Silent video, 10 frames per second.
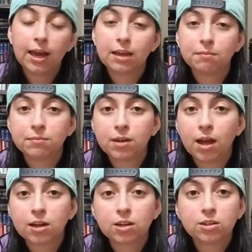am
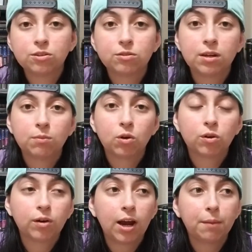not going to do any more
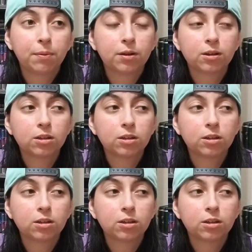crap